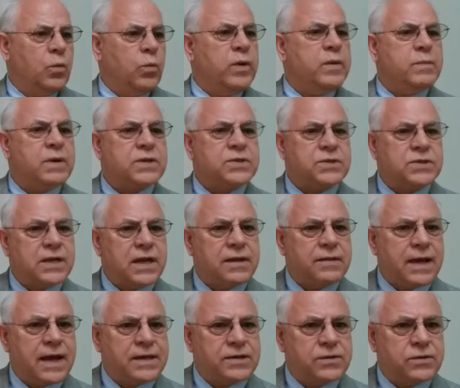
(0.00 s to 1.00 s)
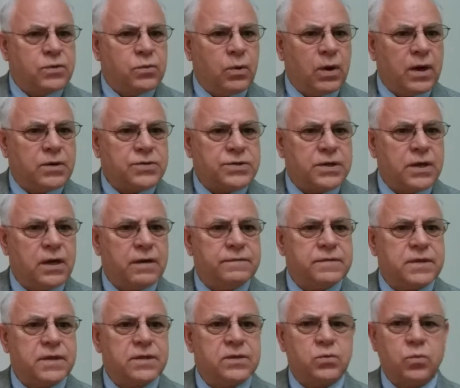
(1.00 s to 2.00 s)
We must say that to
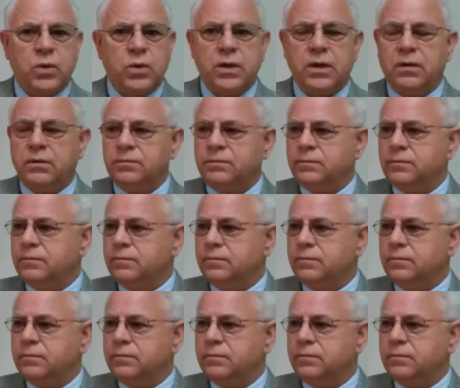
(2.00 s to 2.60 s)
ourselves as well.